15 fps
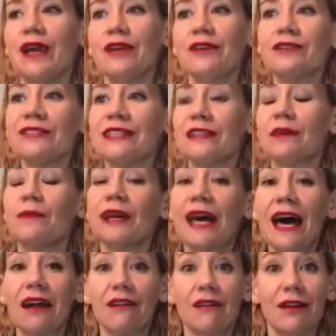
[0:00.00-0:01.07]
You're seeing them in
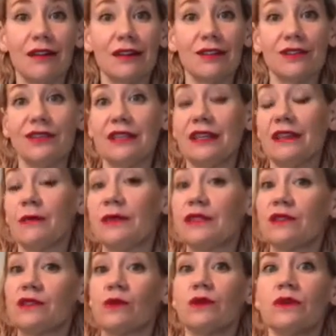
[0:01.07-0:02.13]
catalogs, you're seeing them at
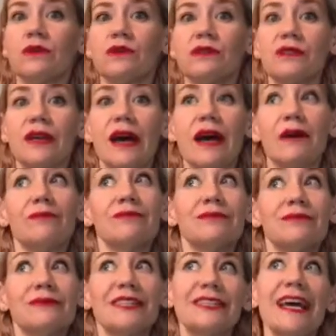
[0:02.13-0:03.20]
stores.
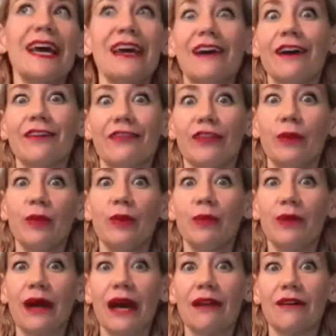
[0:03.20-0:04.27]
Today I got a Free
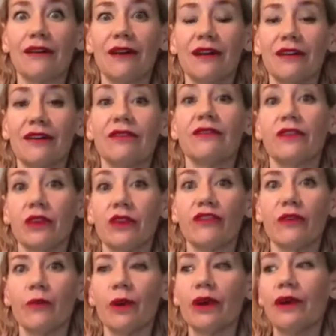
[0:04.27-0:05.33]
People catalog for
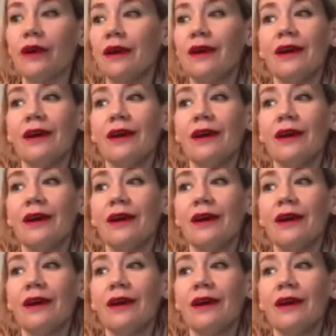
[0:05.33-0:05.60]
November.